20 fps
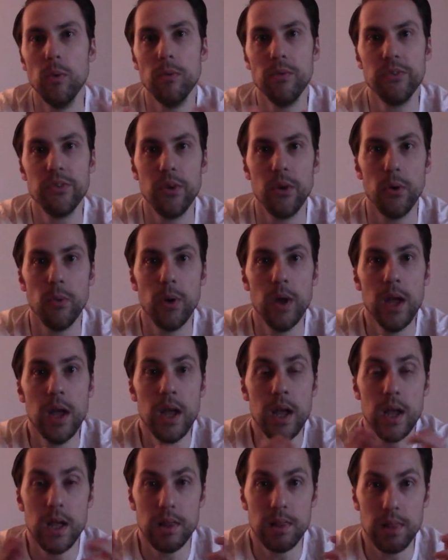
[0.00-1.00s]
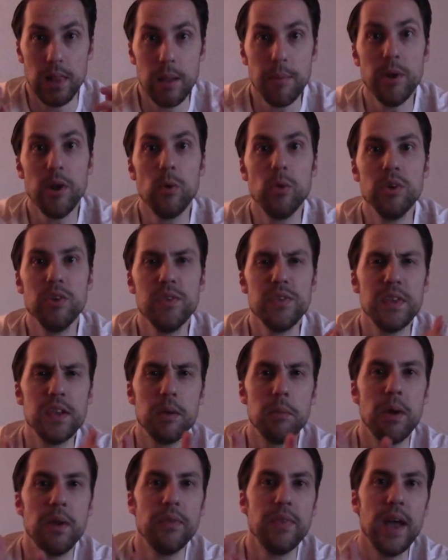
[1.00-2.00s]
So let me know what you think
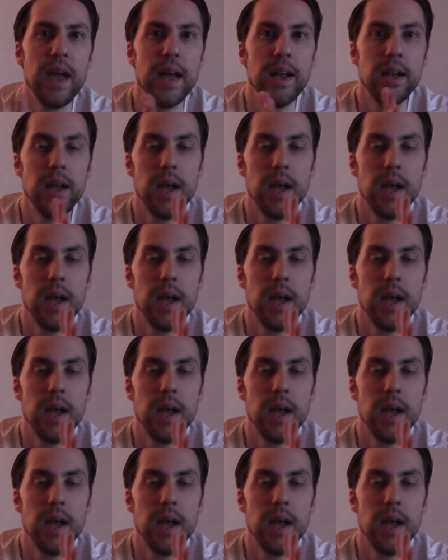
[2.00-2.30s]
about that.